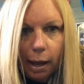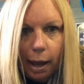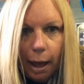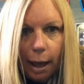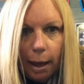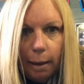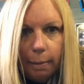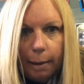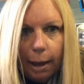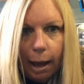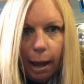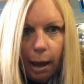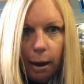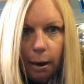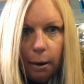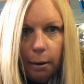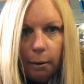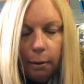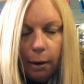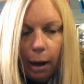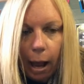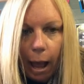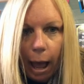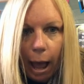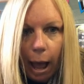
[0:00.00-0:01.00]

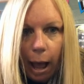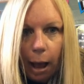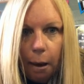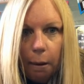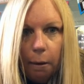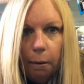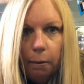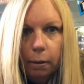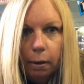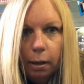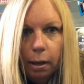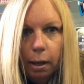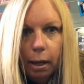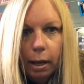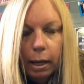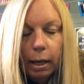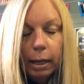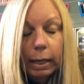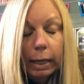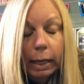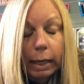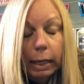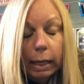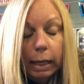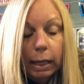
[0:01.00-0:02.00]
about how
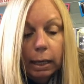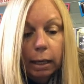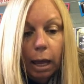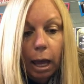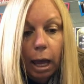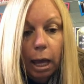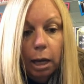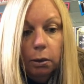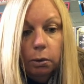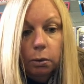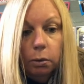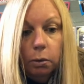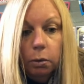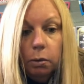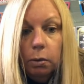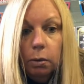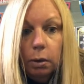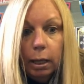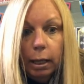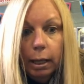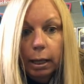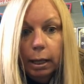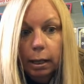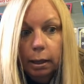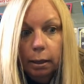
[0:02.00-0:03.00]
heating and
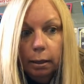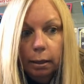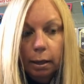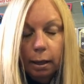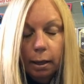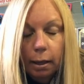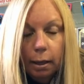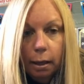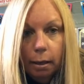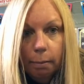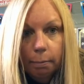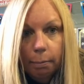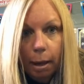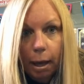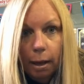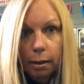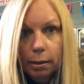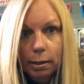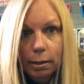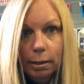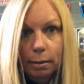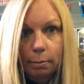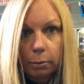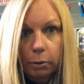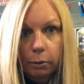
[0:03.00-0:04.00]
cooling
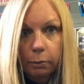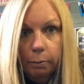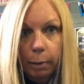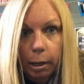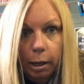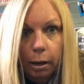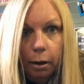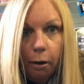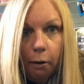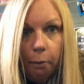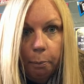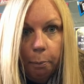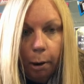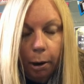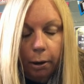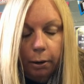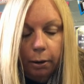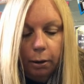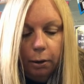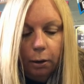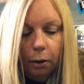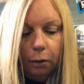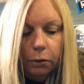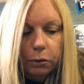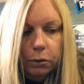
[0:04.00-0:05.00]
impacts the movement of
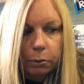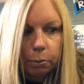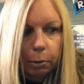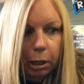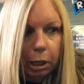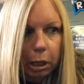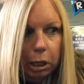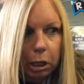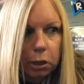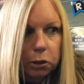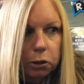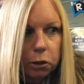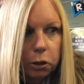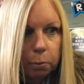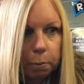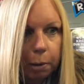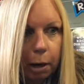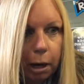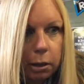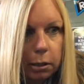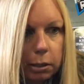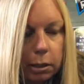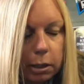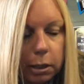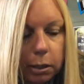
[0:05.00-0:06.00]
particles, we're going to do
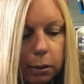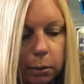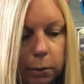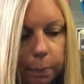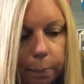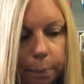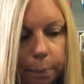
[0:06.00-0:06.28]
part 2.